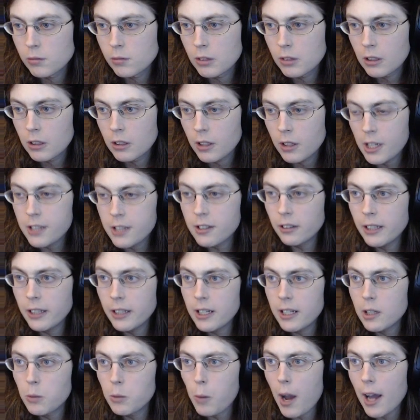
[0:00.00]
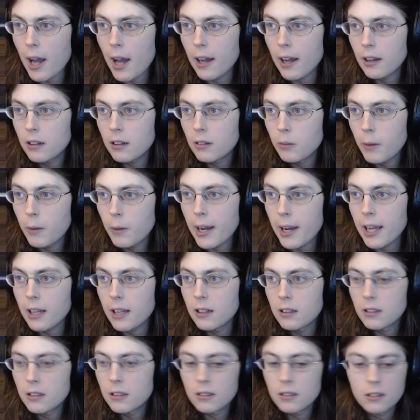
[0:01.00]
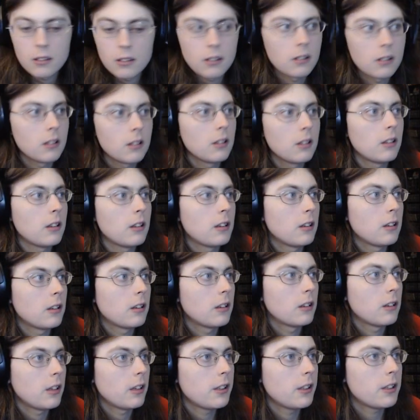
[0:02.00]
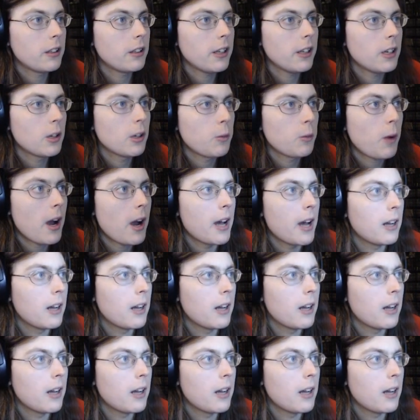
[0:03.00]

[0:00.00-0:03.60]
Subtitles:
He deleted what? Wait. He deleted what?